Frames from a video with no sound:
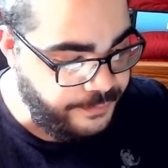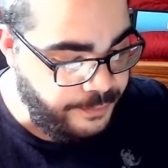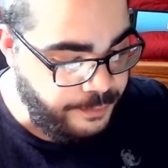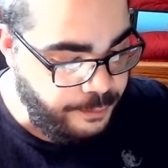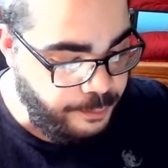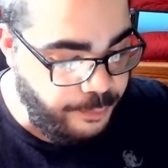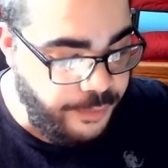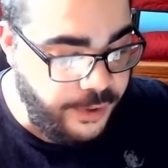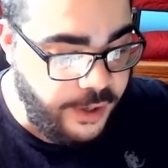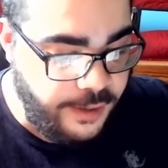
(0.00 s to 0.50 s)

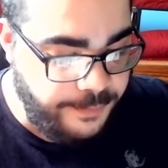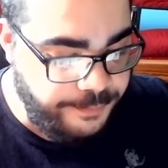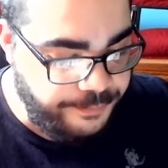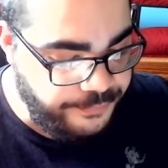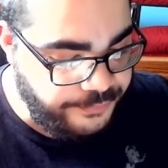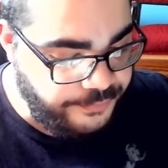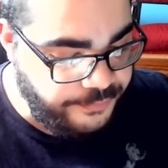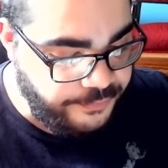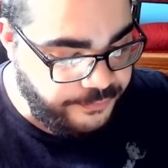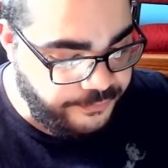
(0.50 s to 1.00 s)
But,
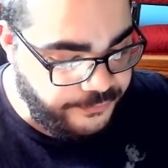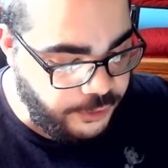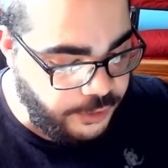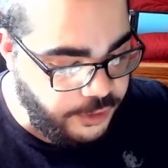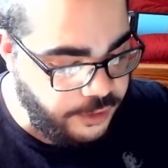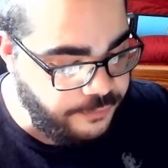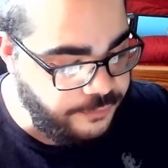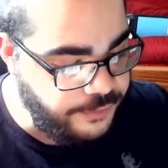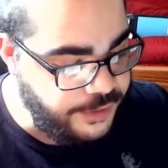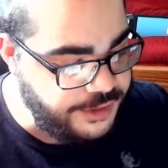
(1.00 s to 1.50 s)
for
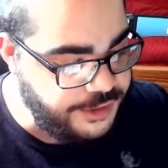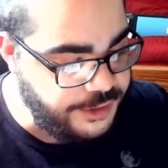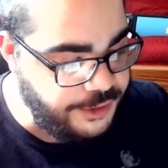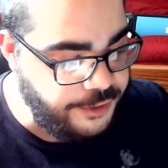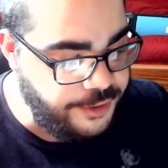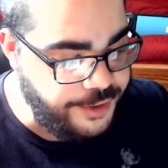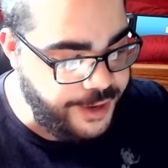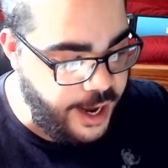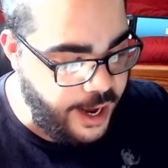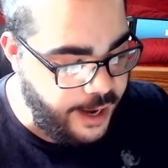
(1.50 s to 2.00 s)
good reason or
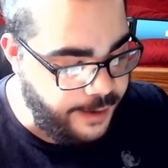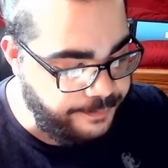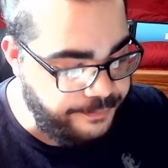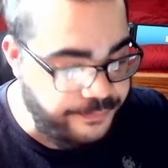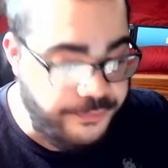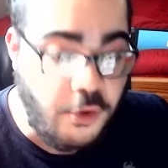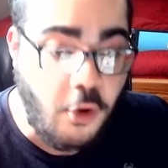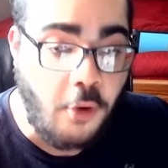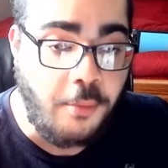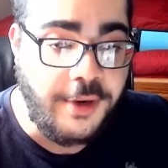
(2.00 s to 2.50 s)
not,
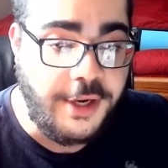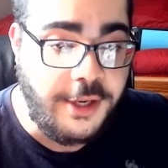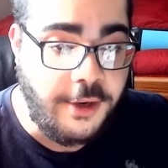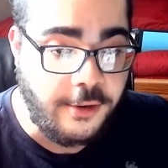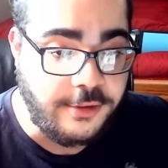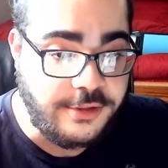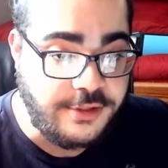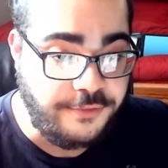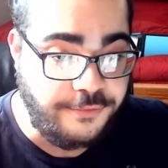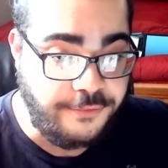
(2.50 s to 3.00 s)
nobody
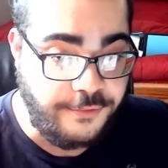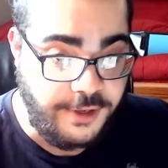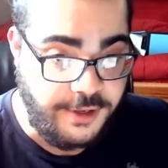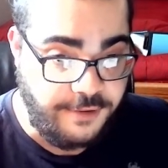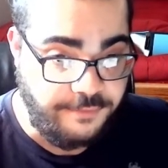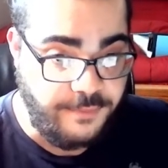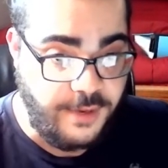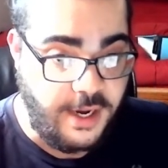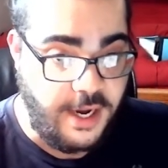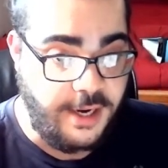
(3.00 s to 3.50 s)
hurts a friend
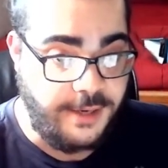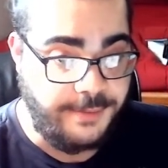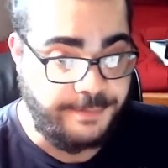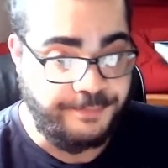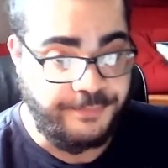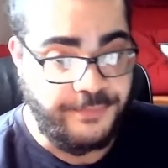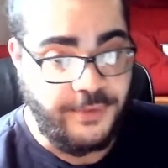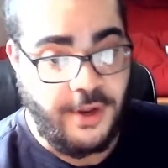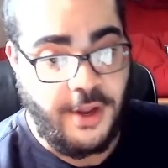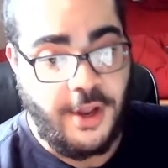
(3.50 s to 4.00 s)
of mine.
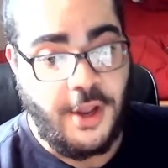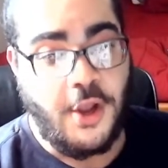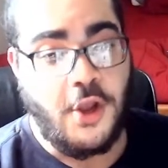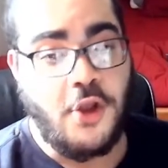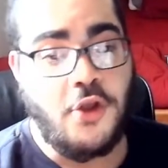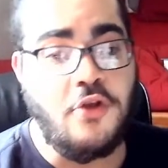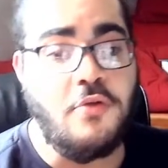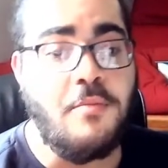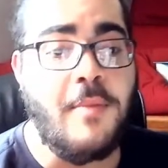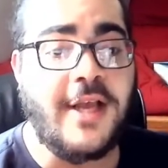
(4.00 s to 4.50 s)

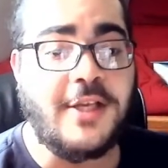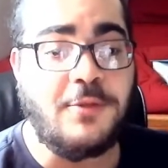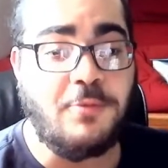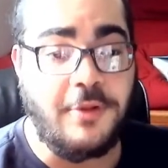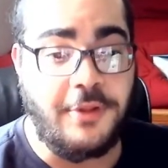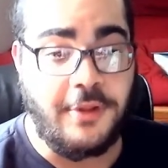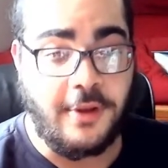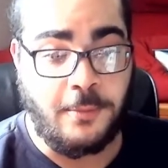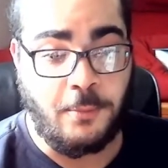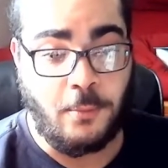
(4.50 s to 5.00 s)
You mess
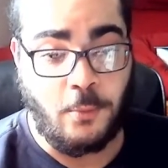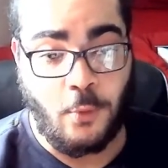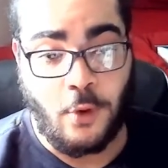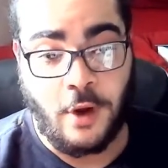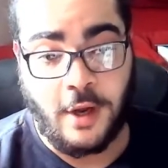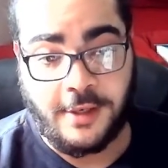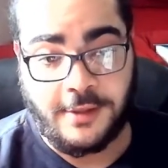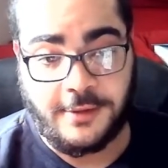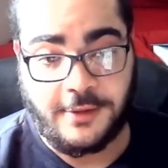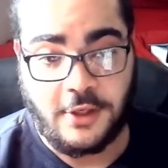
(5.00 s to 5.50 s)
with
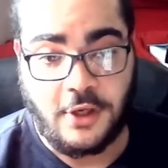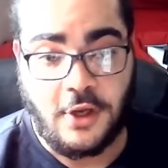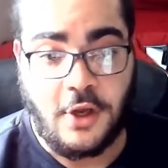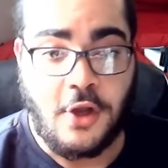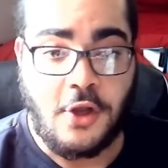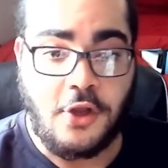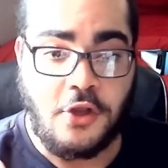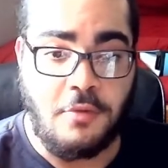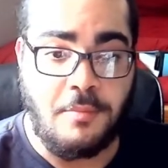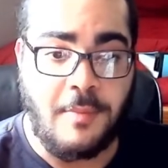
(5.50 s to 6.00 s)
one,
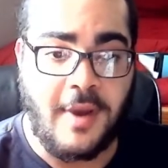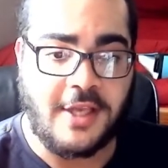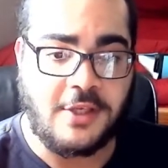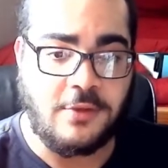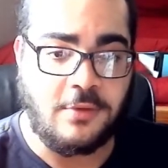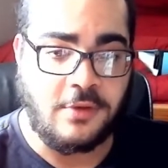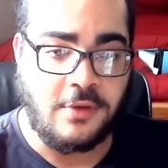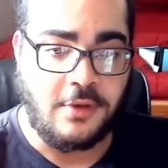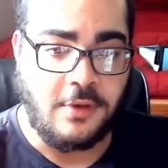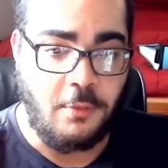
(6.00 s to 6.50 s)
you mess
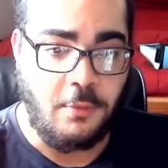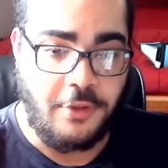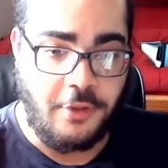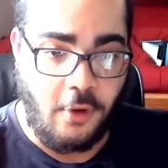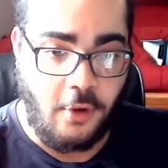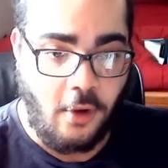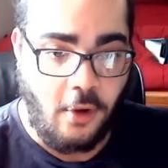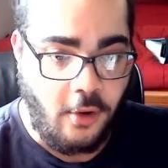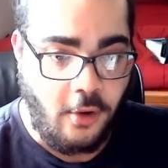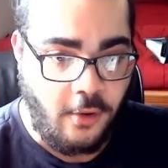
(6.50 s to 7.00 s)
with
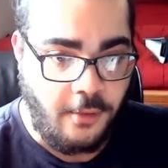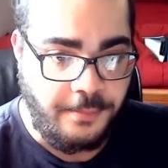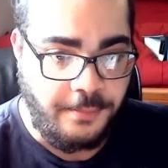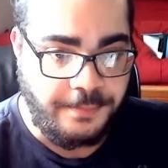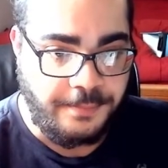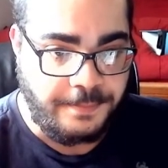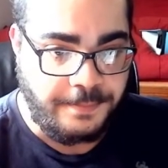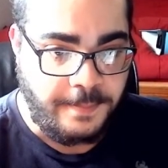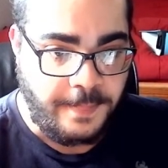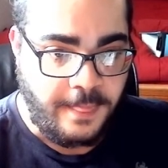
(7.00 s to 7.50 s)
all.
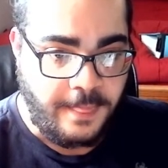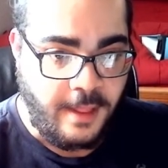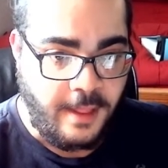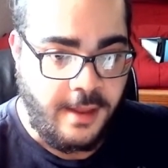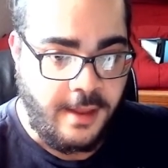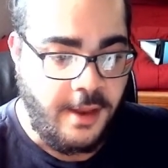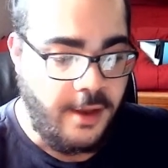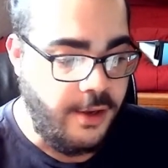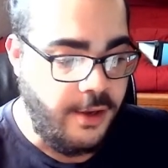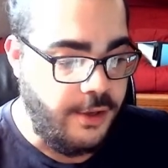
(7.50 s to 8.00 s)

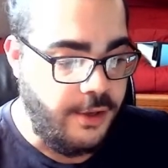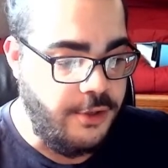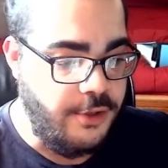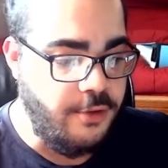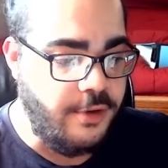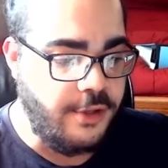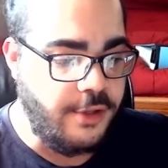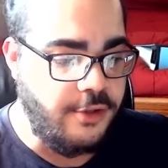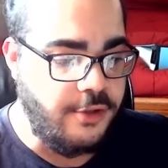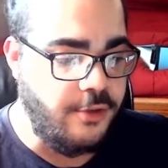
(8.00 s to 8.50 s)
You
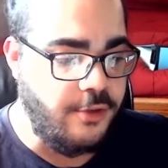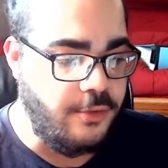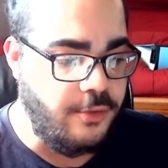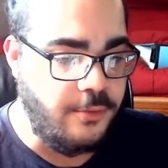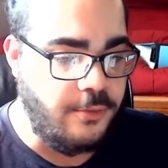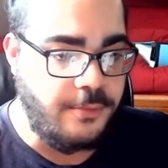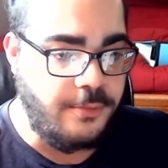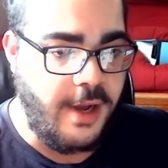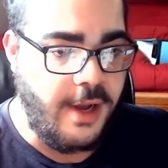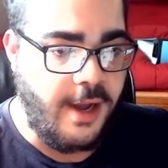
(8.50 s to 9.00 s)
can
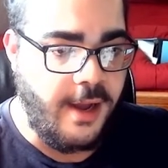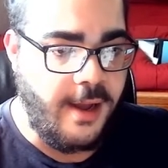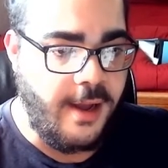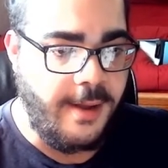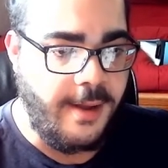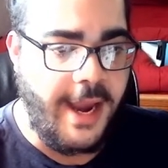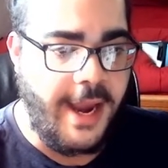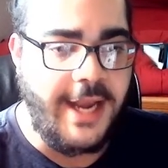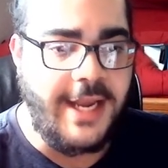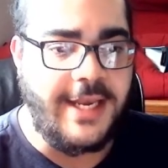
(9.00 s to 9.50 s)
do
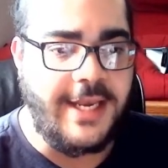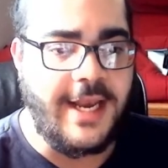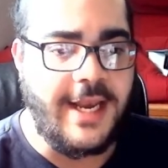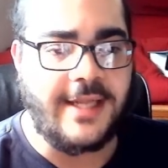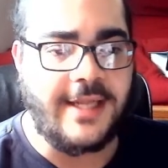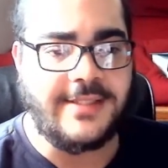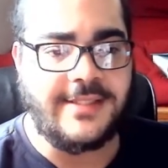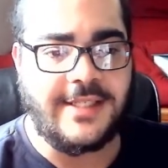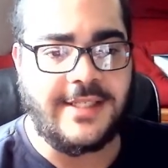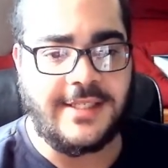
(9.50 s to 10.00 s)
any
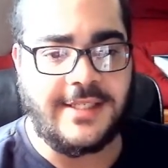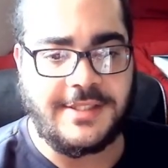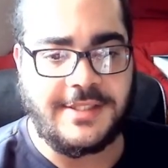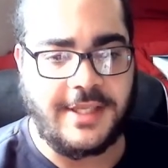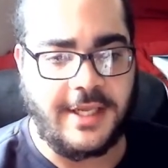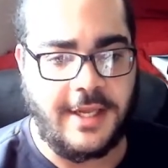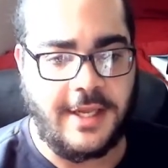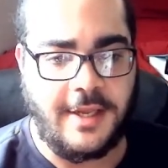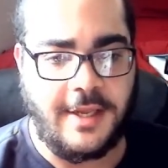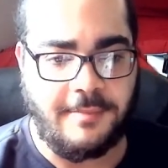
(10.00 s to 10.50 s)
nonsense
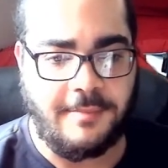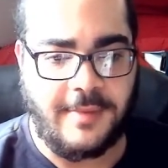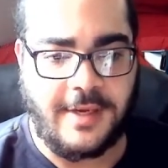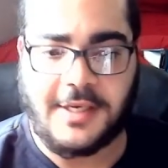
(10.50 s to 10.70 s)
to him.